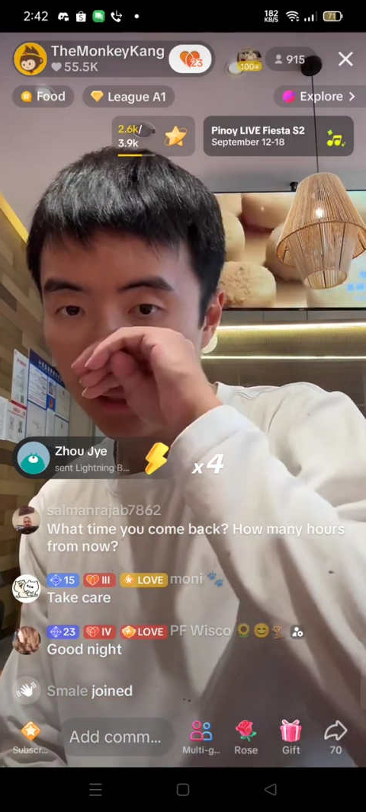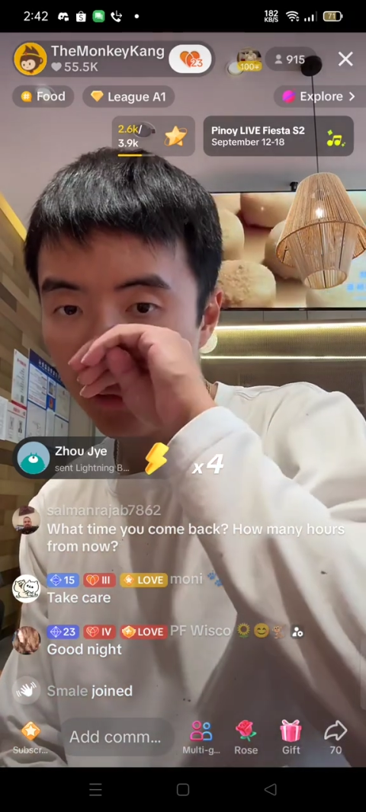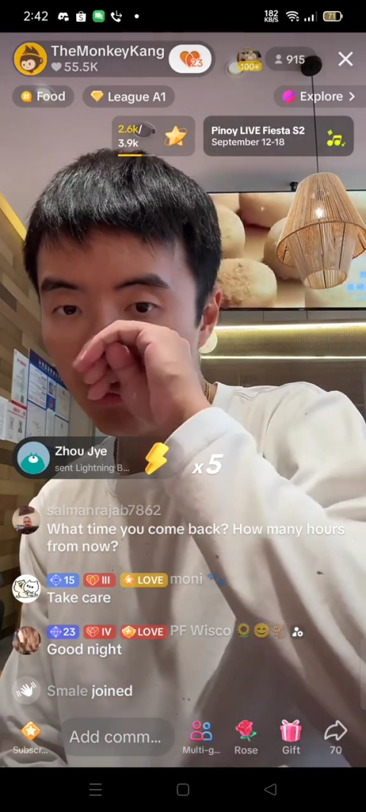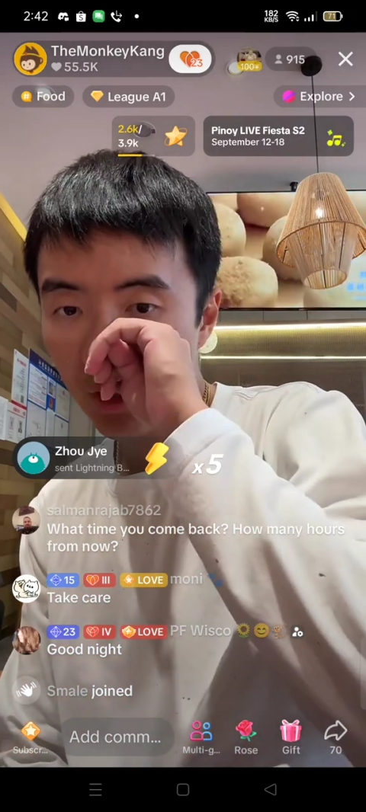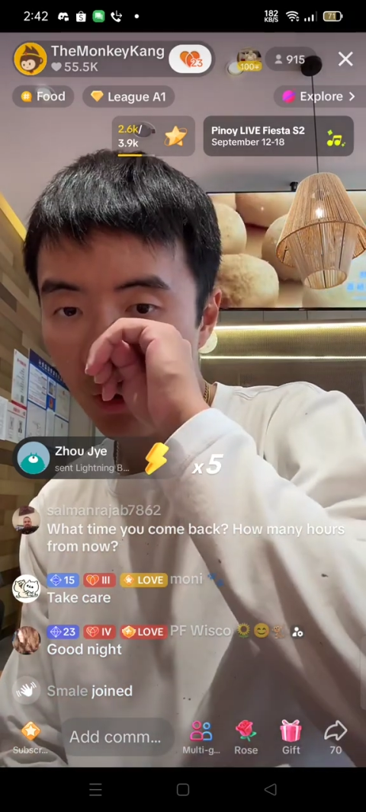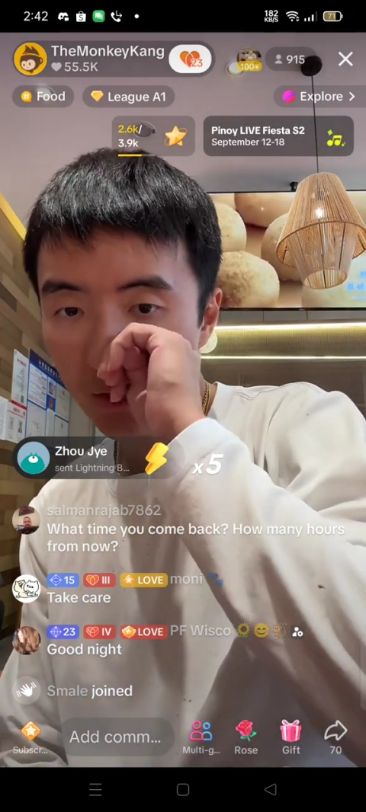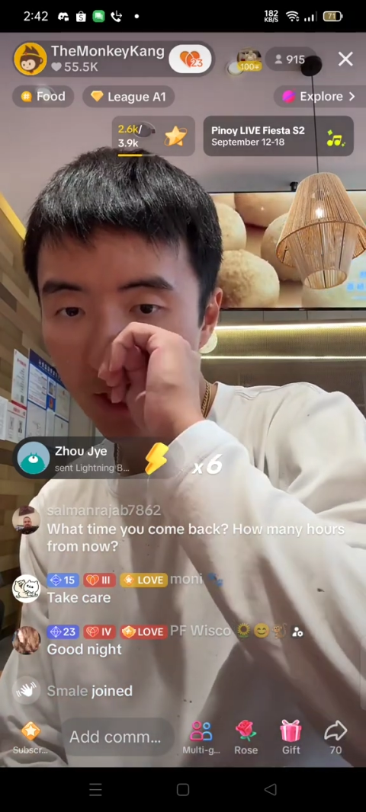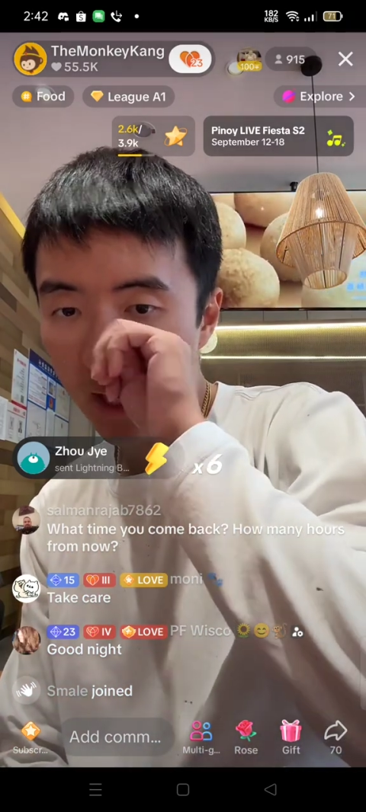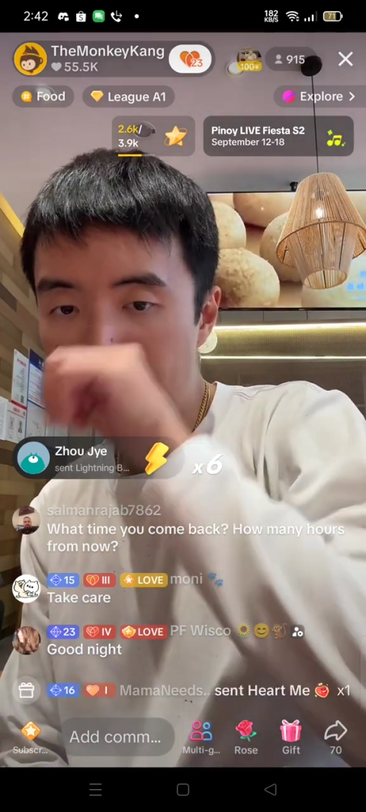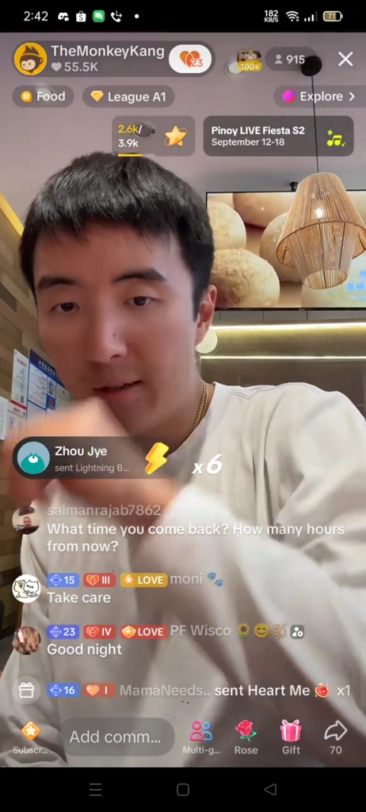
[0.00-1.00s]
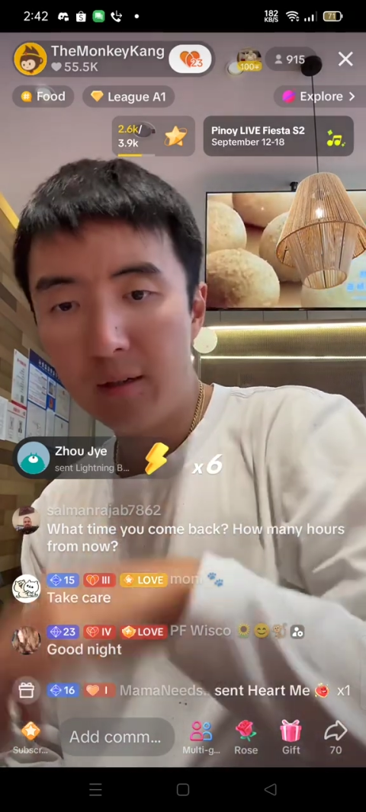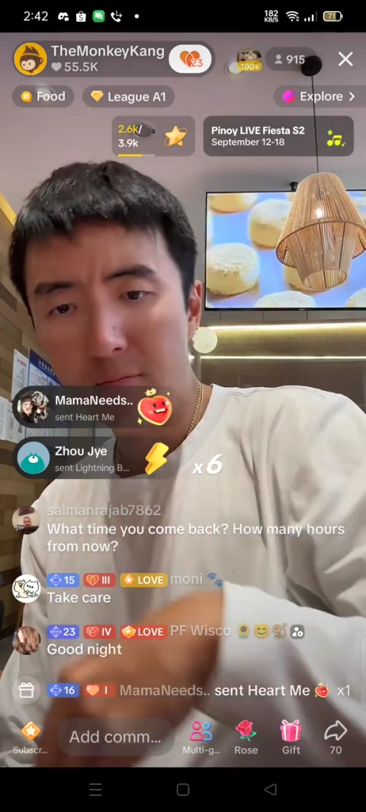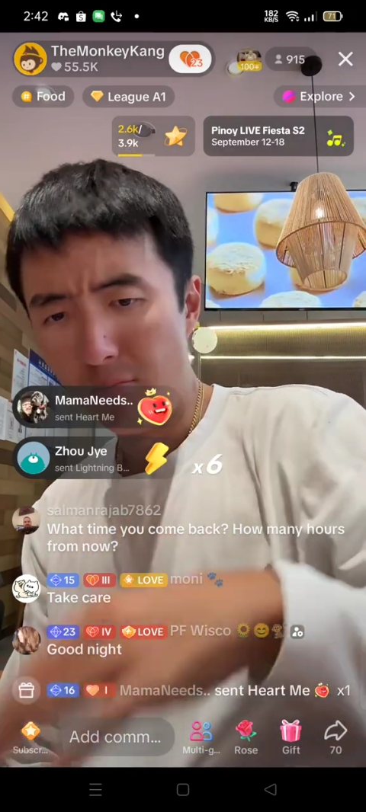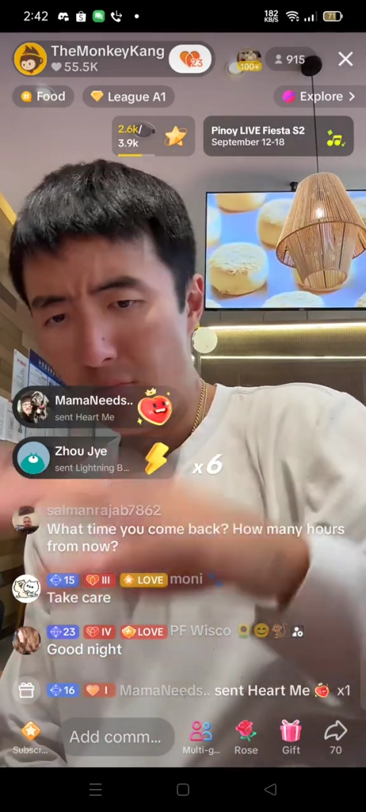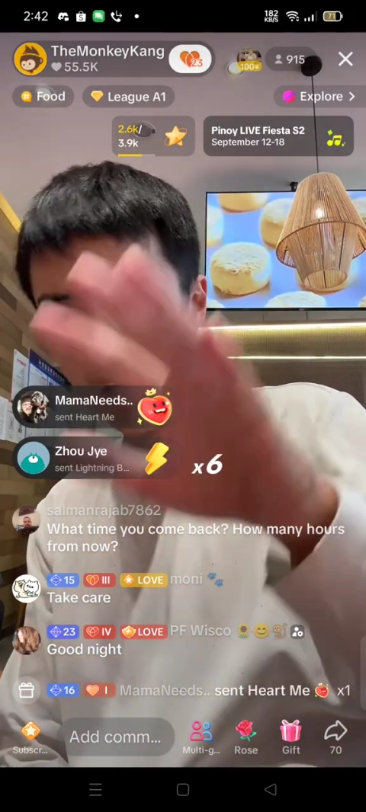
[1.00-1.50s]
Thank you, Joe J.
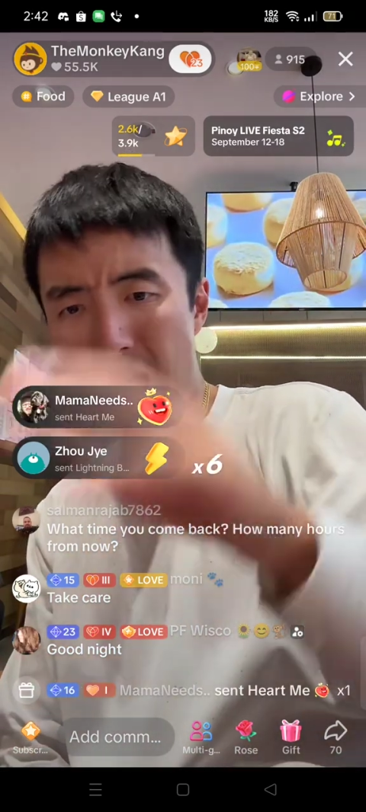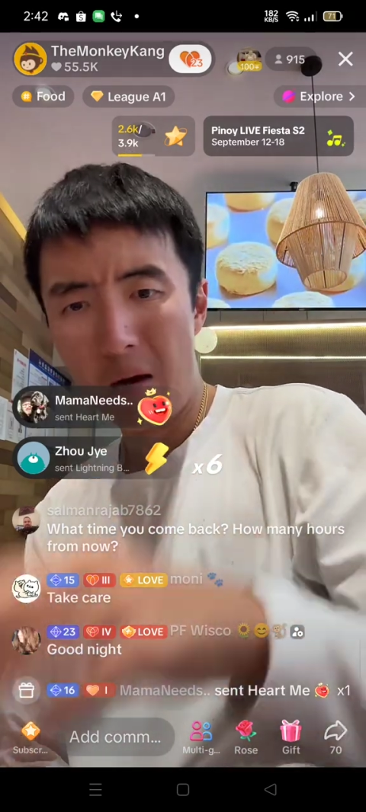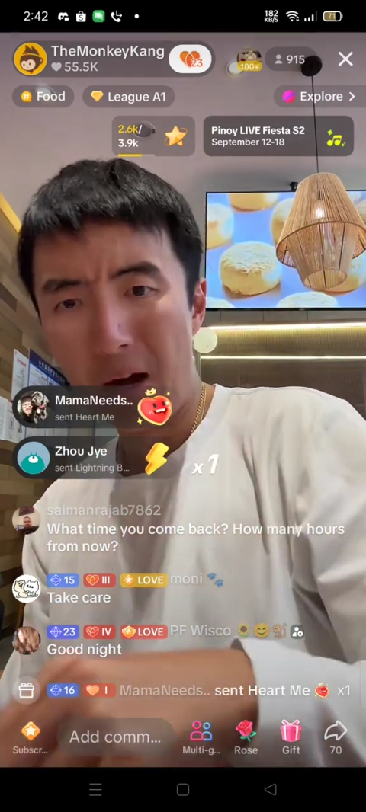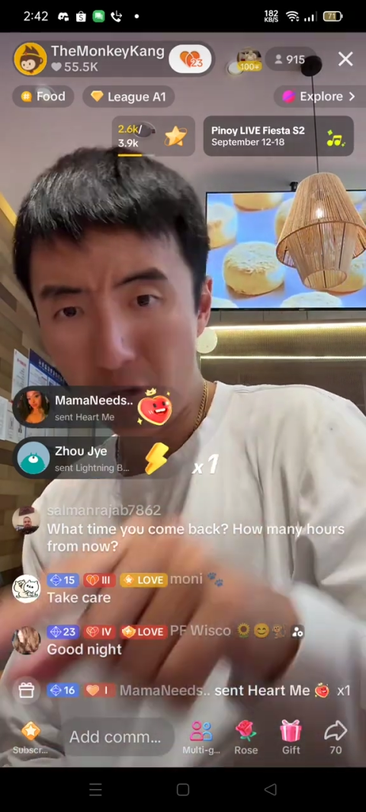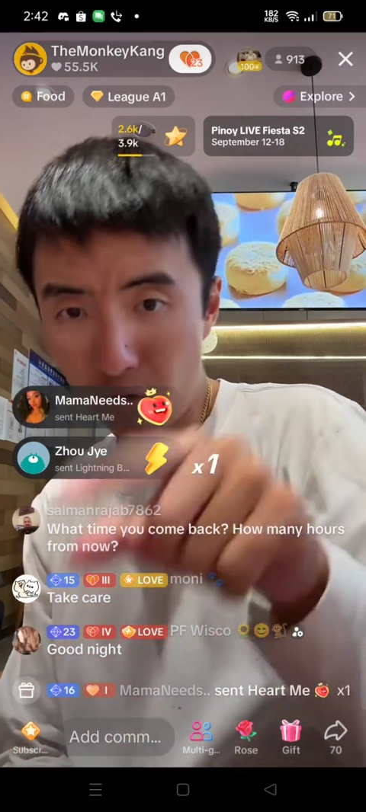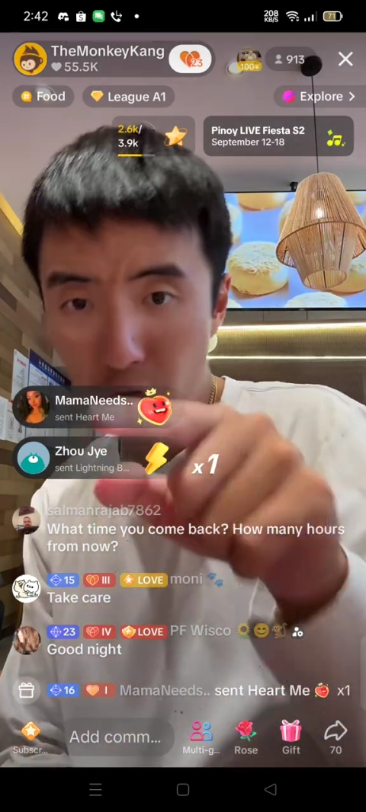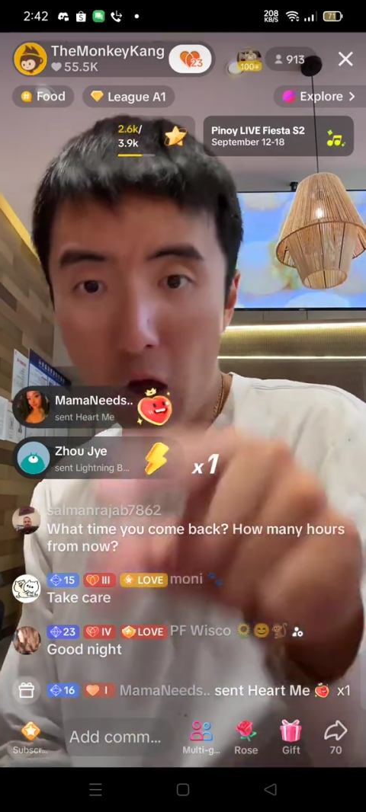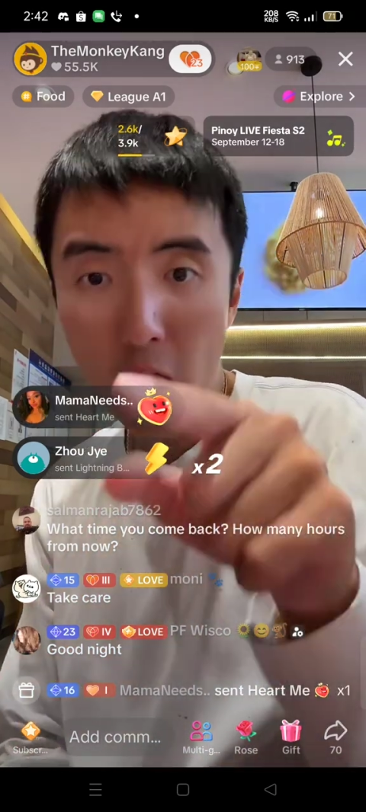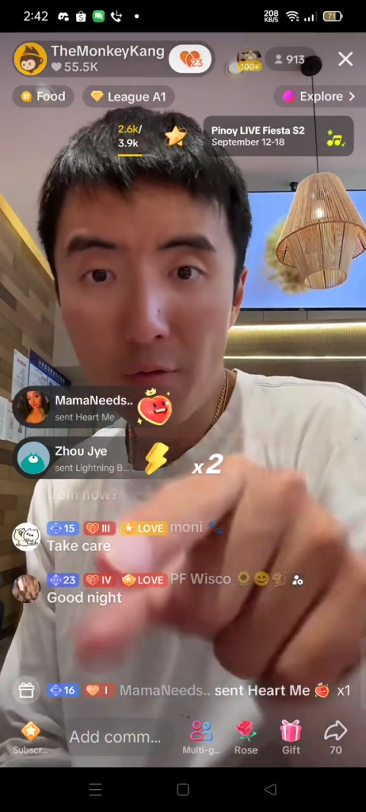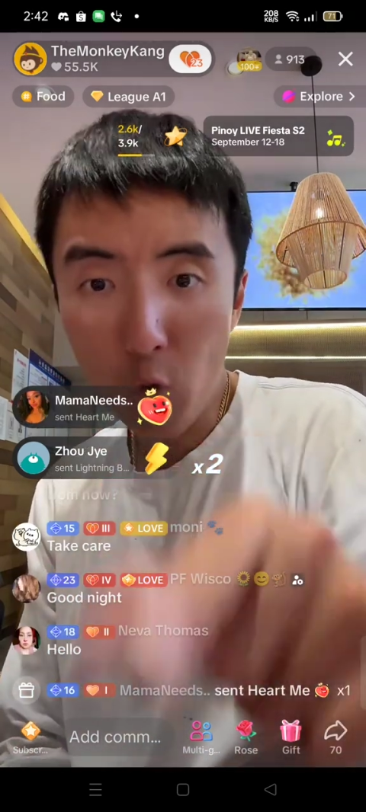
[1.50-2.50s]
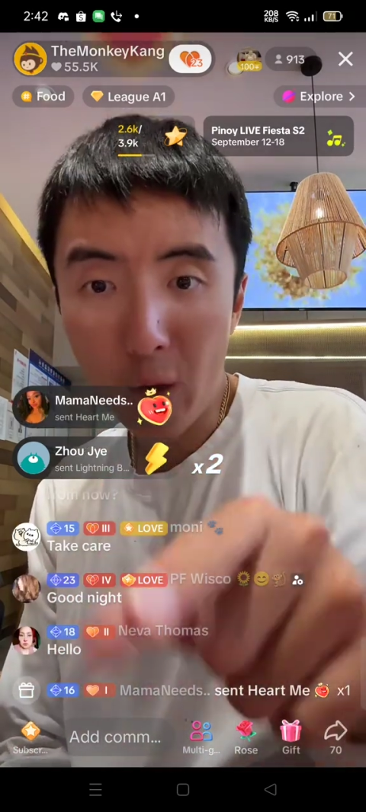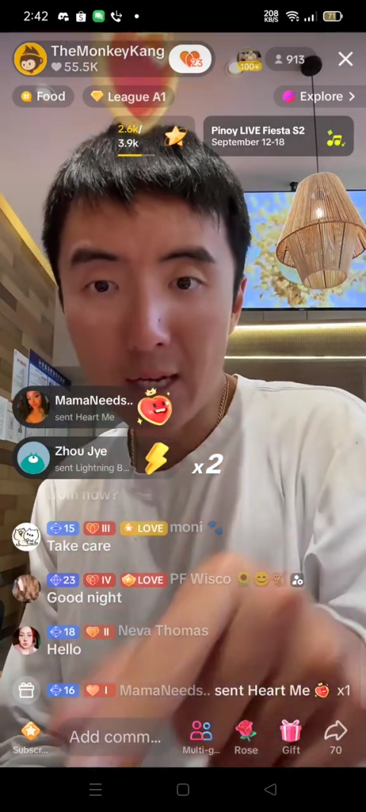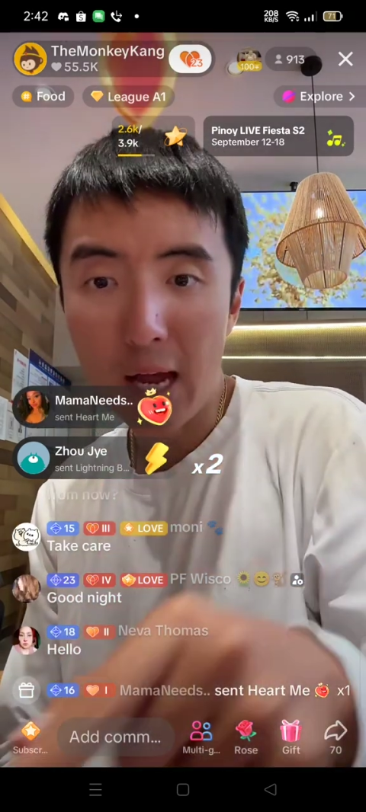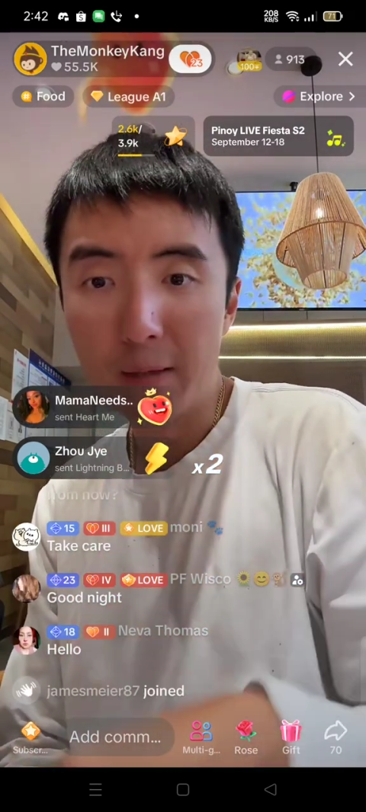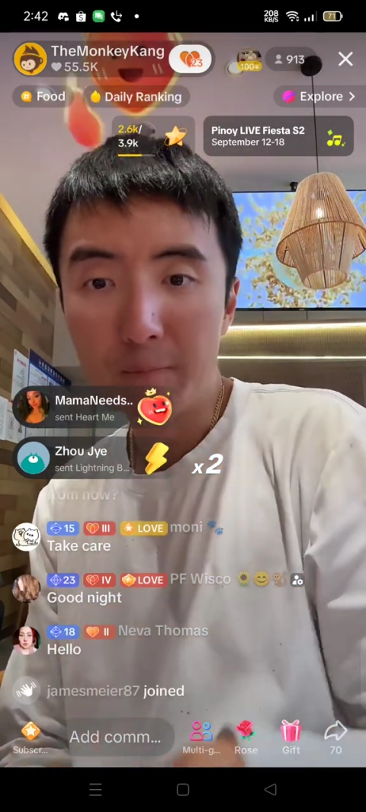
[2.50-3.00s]
I'm out of here. You all have a
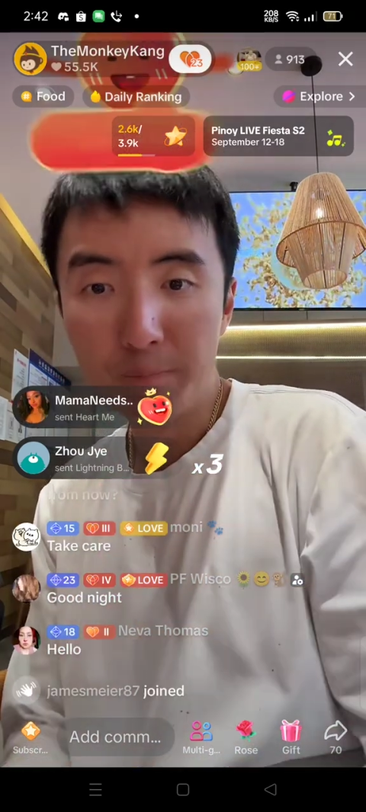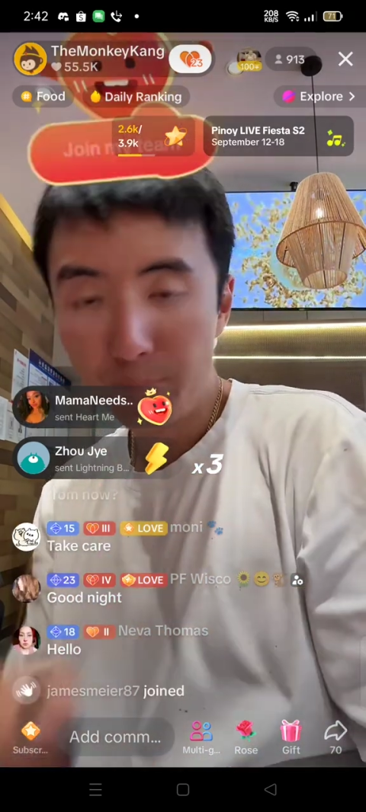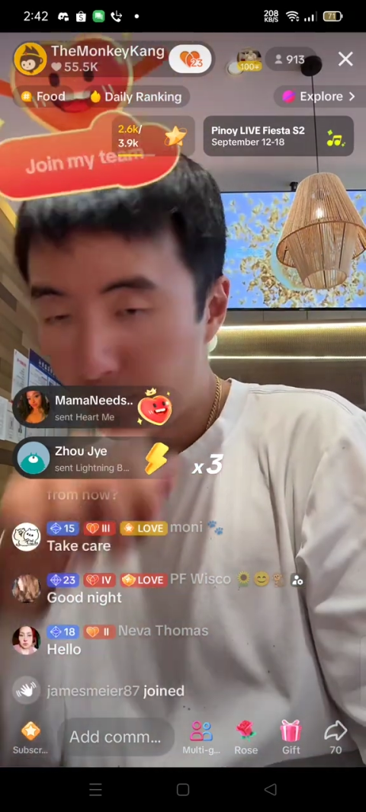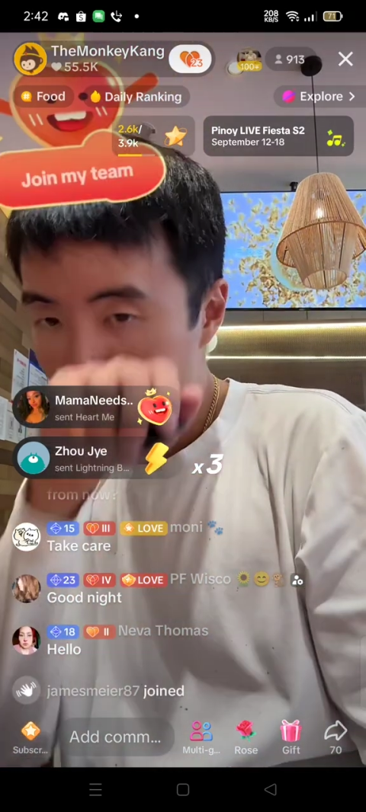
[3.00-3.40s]
great night.